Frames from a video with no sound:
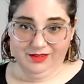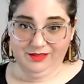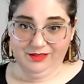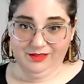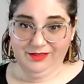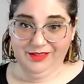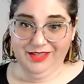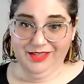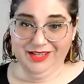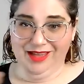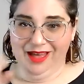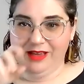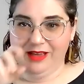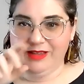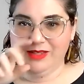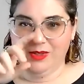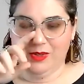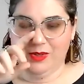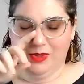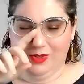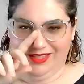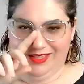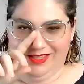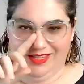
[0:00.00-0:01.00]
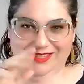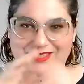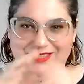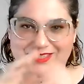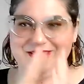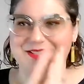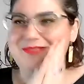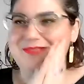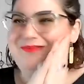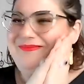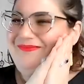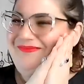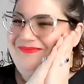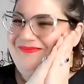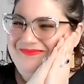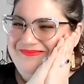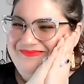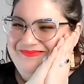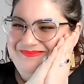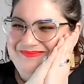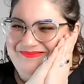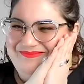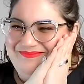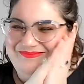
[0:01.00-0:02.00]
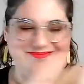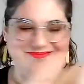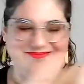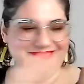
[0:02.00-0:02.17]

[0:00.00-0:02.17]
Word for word: The Exorcist, hmm,